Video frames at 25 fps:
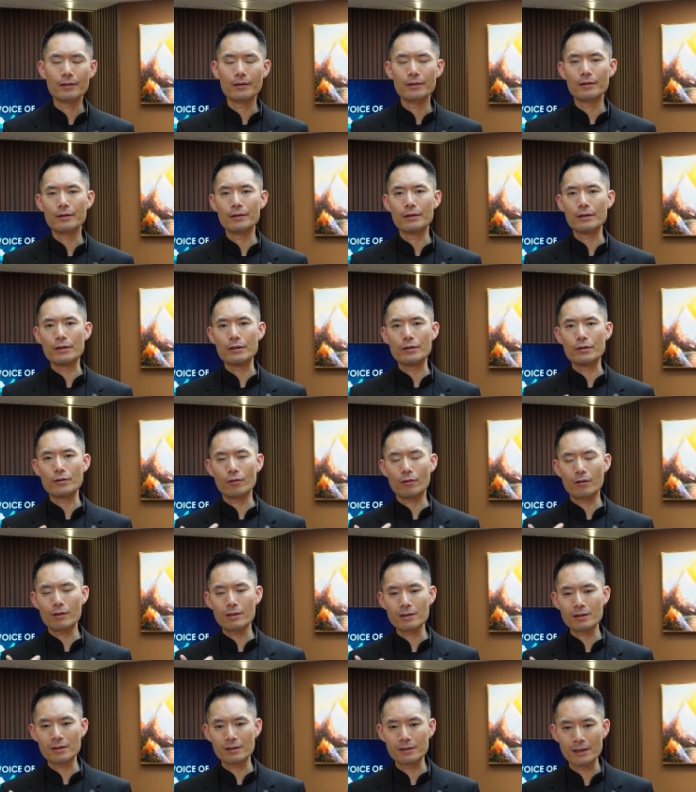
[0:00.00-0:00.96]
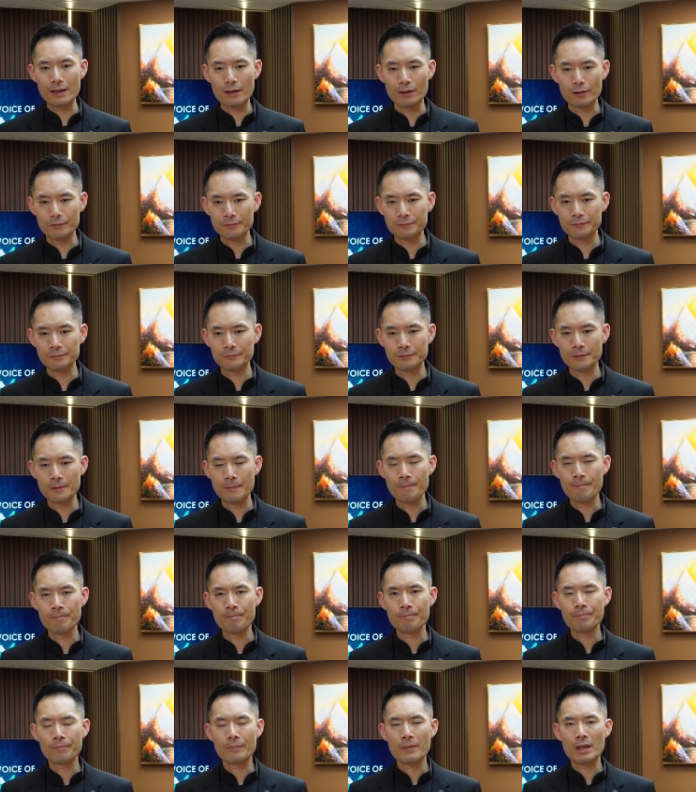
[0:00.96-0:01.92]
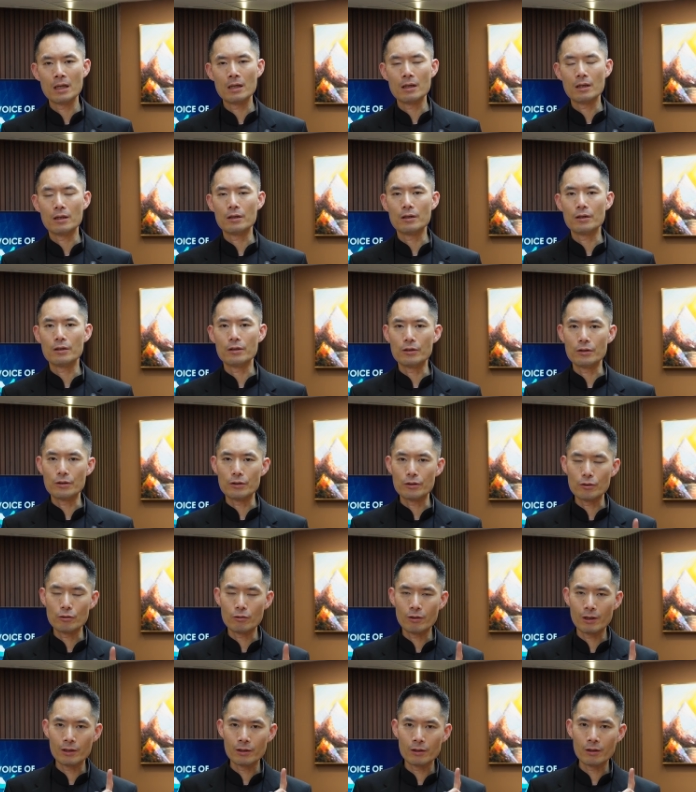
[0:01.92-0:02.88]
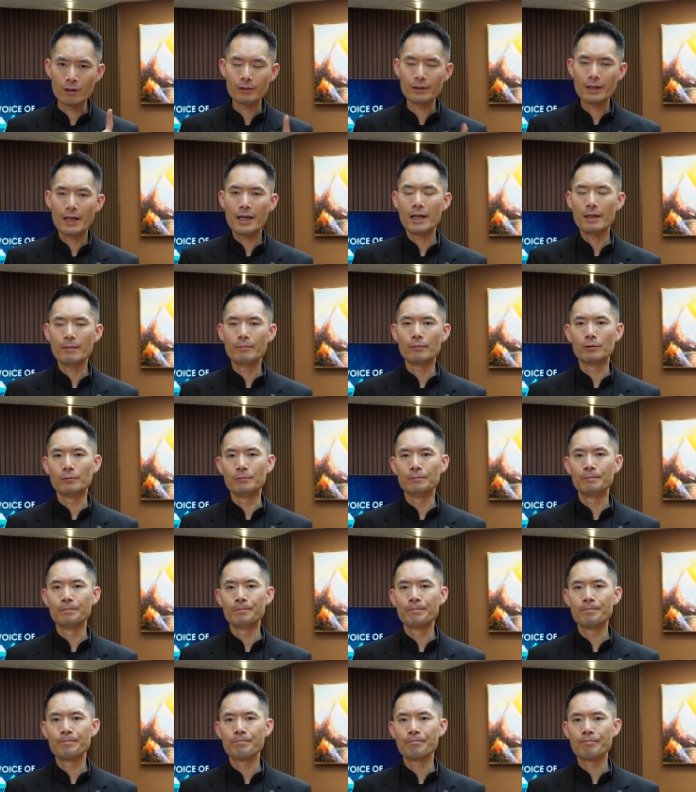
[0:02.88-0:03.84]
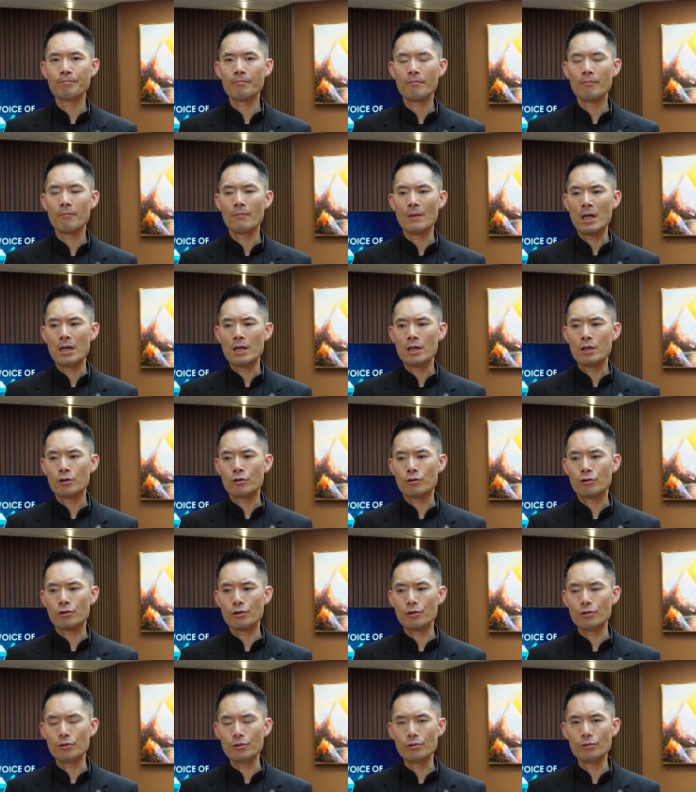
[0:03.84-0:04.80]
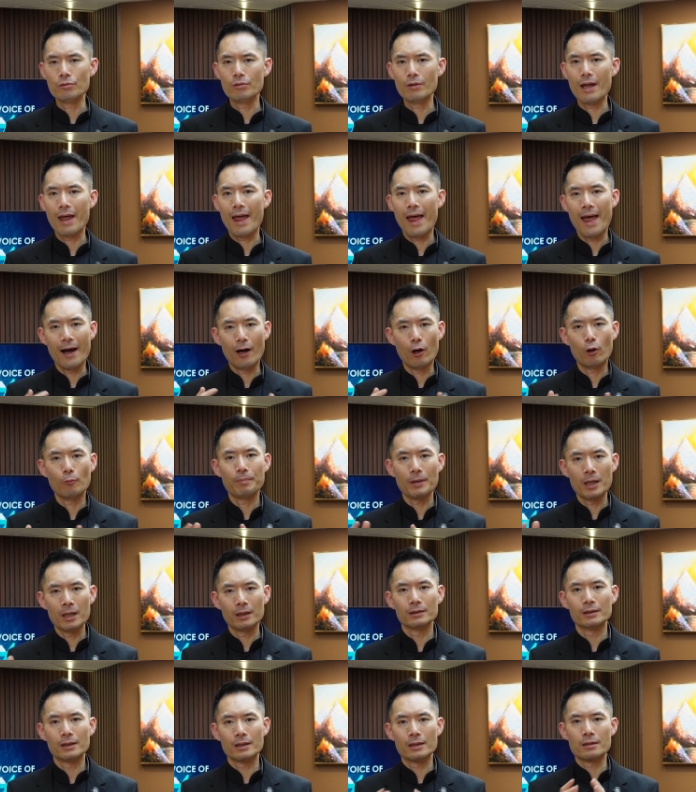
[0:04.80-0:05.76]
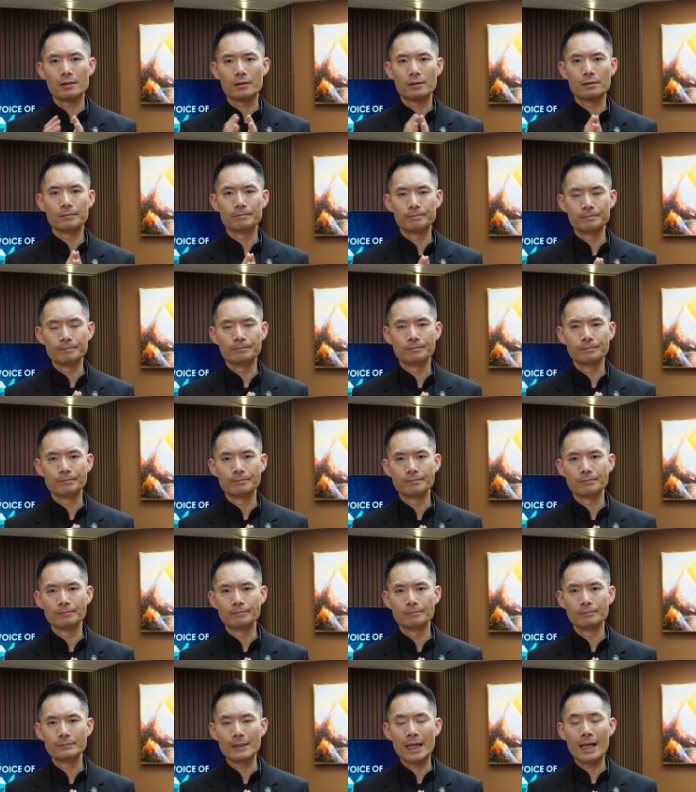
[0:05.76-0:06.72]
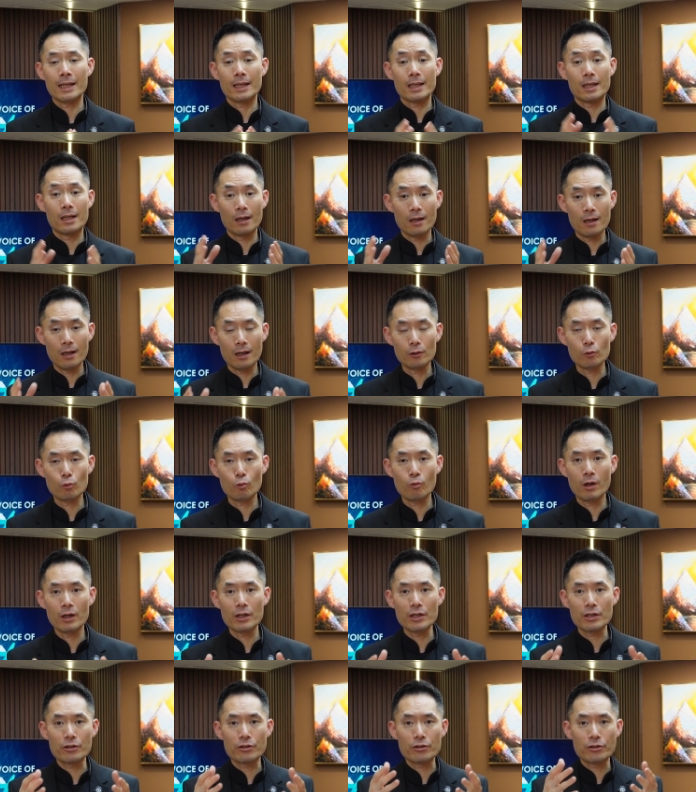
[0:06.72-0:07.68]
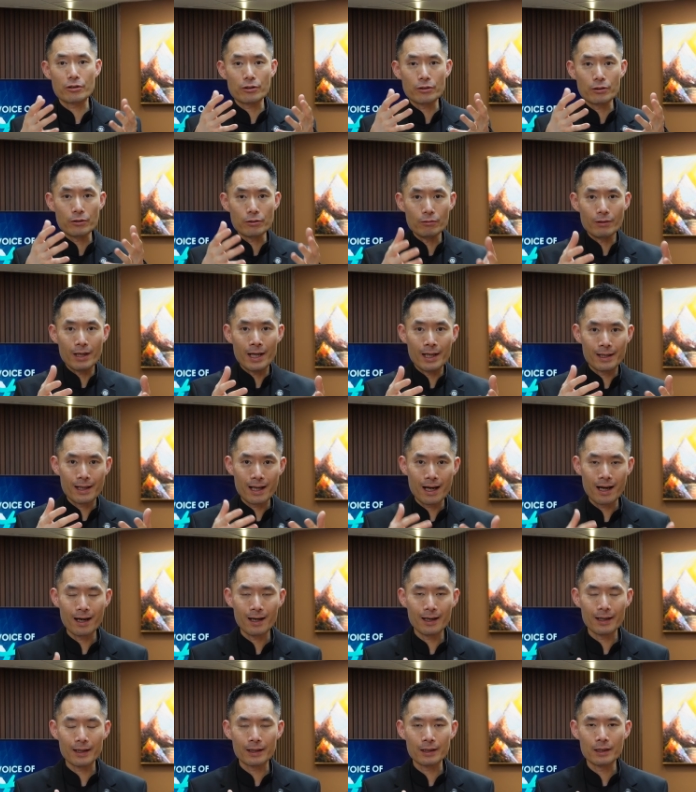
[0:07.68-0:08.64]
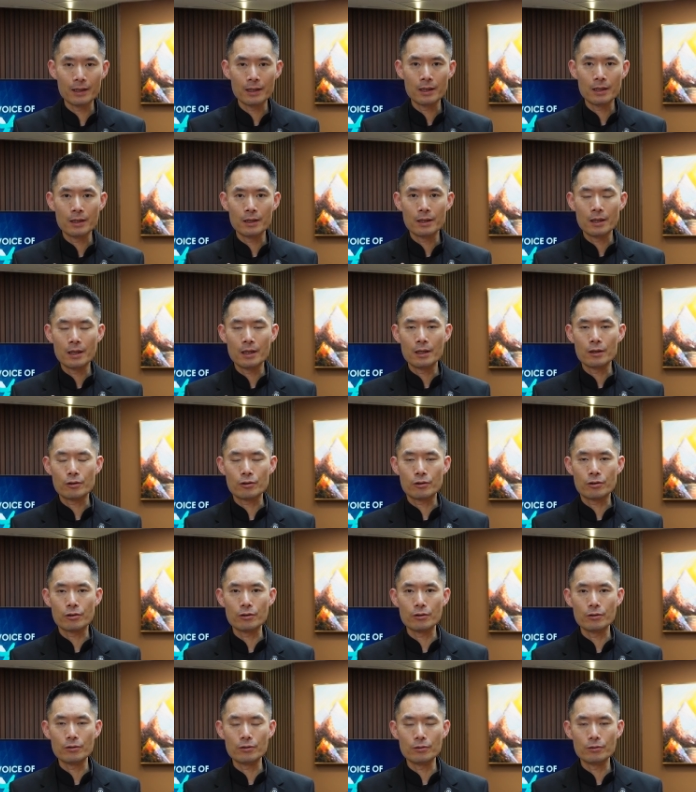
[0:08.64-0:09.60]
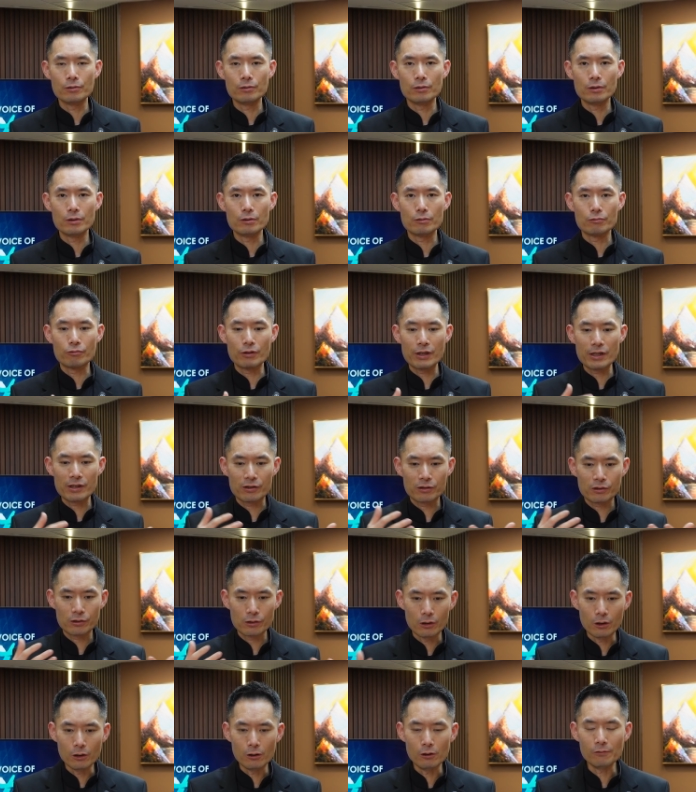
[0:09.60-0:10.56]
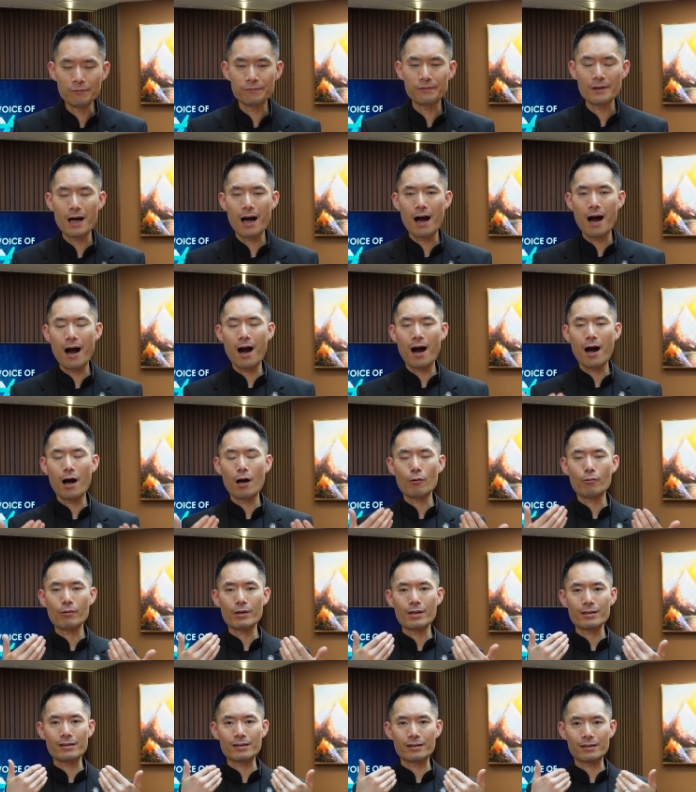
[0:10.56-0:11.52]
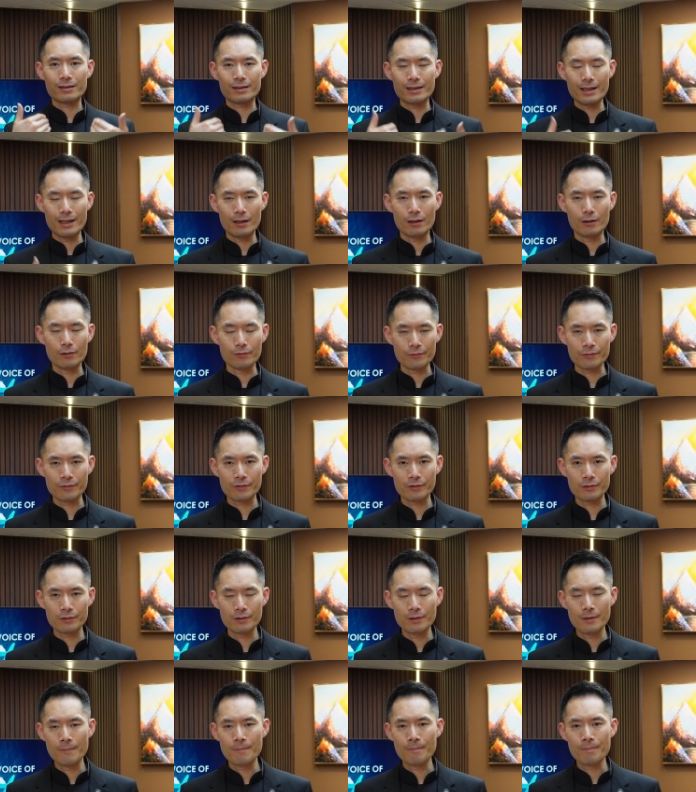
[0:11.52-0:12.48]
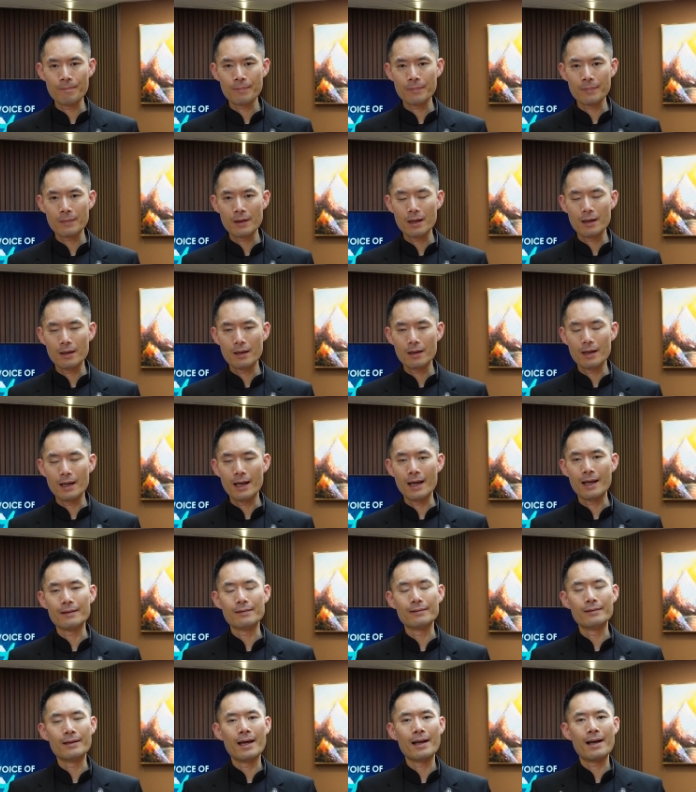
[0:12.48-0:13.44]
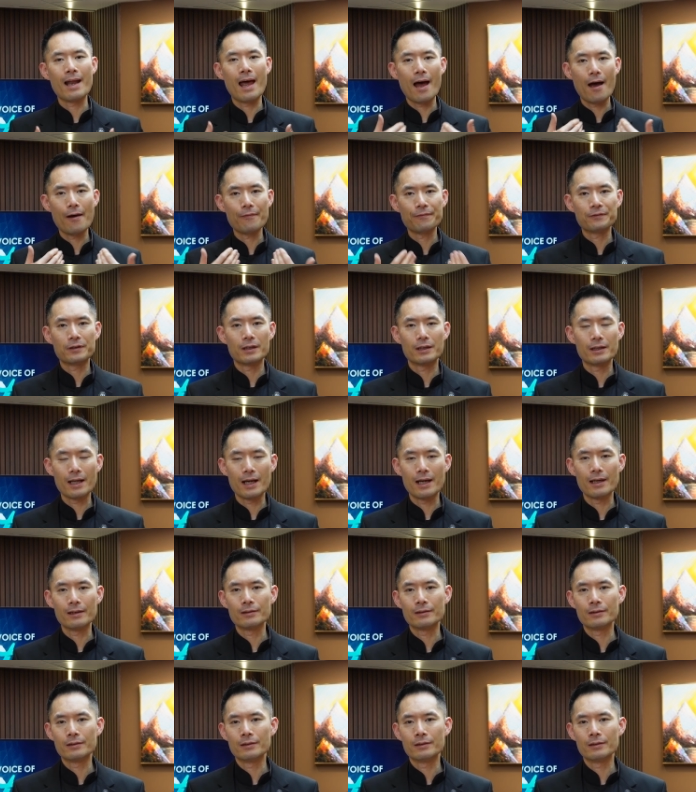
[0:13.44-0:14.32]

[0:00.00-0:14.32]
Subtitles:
yourself, you are not able to help others. And God wants you and I to resolve ourselves. And then after that,